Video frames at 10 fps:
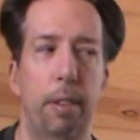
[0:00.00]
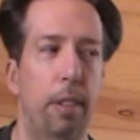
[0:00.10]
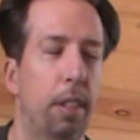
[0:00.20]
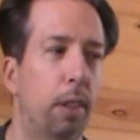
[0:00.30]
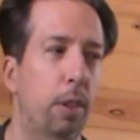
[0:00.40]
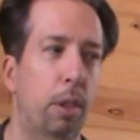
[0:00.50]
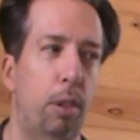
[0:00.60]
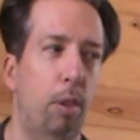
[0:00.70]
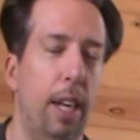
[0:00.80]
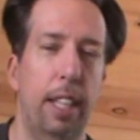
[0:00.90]
you know,
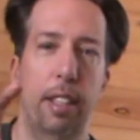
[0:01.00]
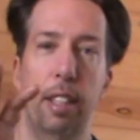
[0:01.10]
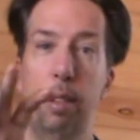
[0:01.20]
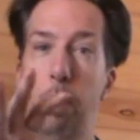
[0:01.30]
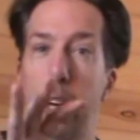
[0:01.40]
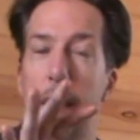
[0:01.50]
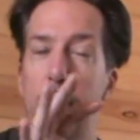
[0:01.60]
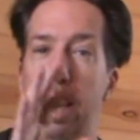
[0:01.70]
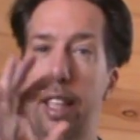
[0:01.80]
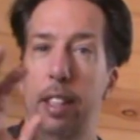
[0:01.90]
tracking this way,
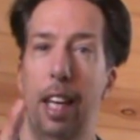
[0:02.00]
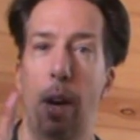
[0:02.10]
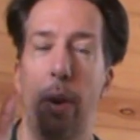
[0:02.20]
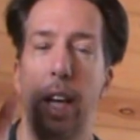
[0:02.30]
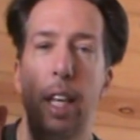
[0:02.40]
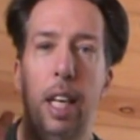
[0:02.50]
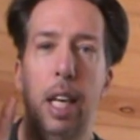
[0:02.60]
tracking that way.